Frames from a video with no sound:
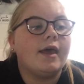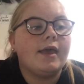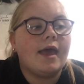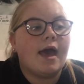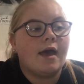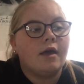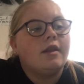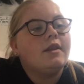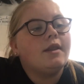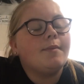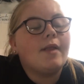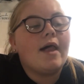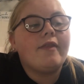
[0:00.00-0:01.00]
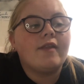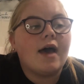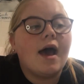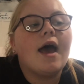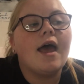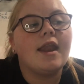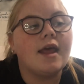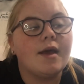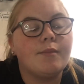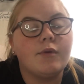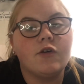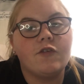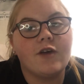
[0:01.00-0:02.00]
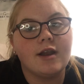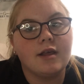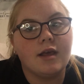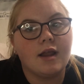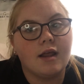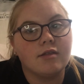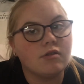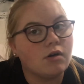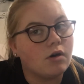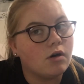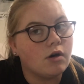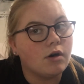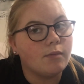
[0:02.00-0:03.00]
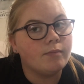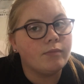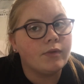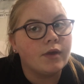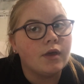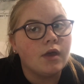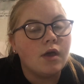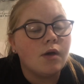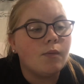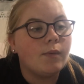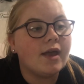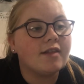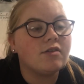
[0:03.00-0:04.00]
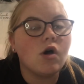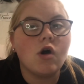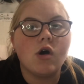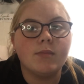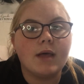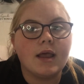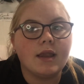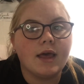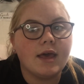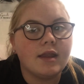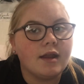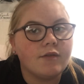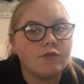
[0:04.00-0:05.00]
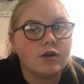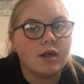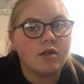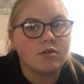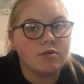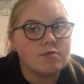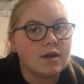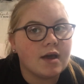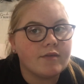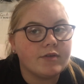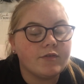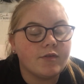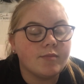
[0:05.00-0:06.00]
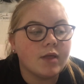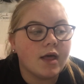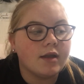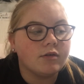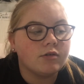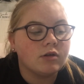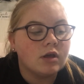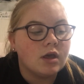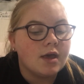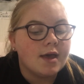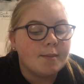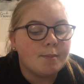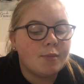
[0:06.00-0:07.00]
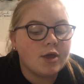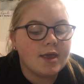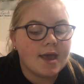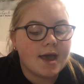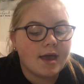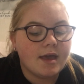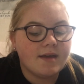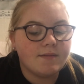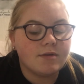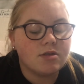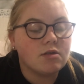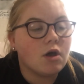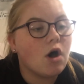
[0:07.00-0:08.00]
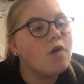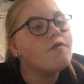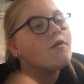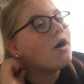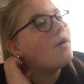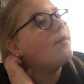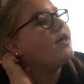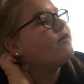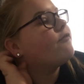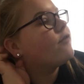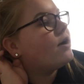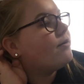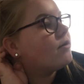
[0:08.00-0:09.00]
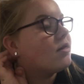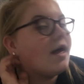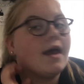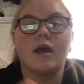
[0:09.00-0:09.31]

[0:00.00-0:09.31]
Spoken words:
yeah, we planned that, and then we were finally allowed to go home. We had to go home later than everyone else because we didn't have anything planned. But yeah, it was overall week 3 was